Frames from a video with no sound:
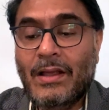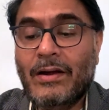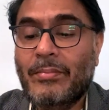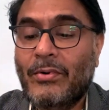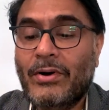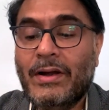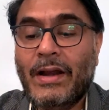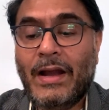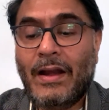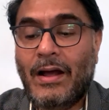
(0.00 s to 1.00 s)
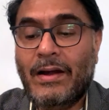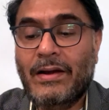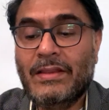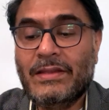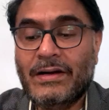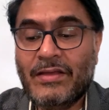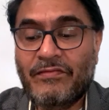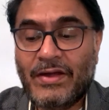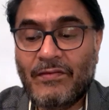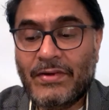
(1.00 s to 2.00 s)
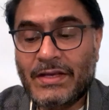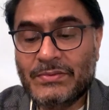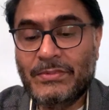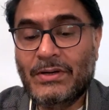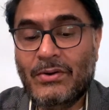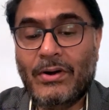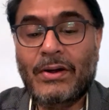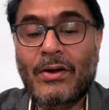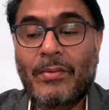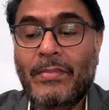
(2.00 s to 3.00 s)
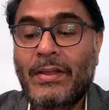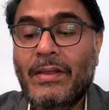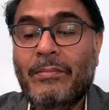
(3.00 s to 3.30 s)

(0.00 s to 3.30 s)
reported at 135 taxmann.com,